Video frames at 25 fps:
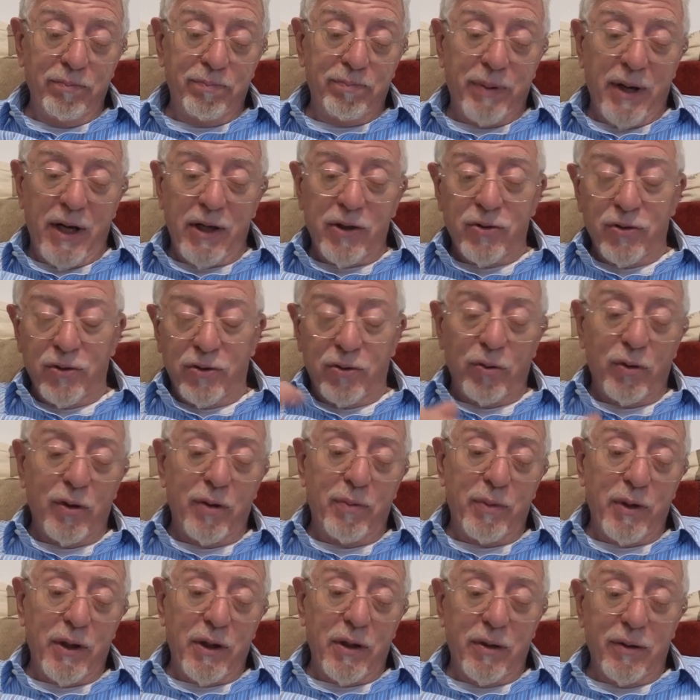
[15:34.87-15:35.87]
pages to the
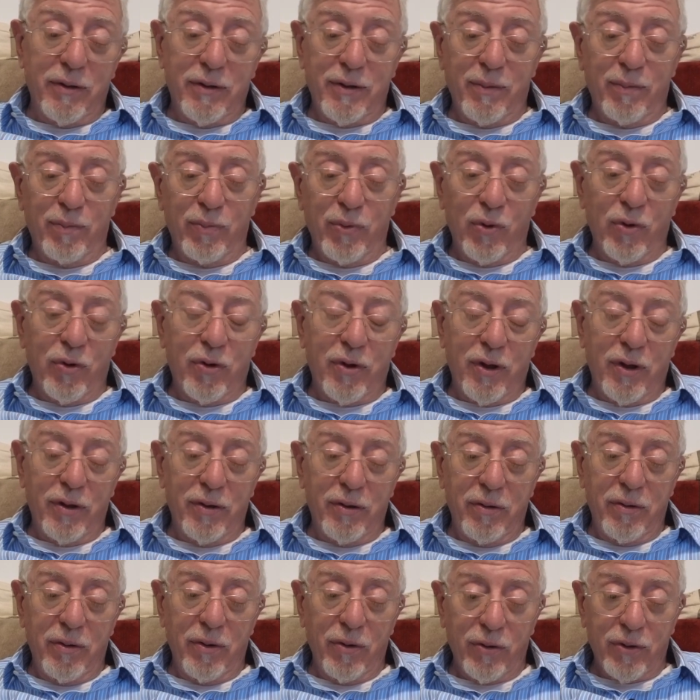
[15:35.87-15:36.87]
middle of the book
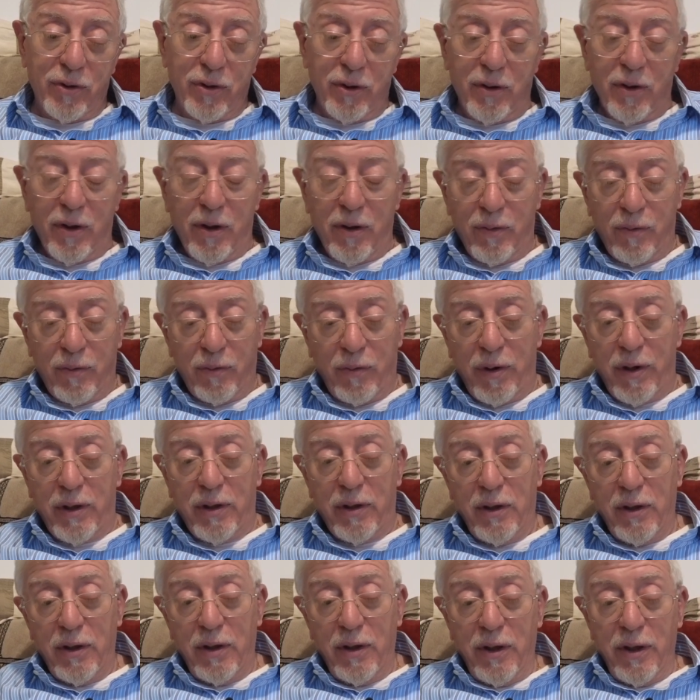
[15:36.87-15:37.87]
and looked at her, read,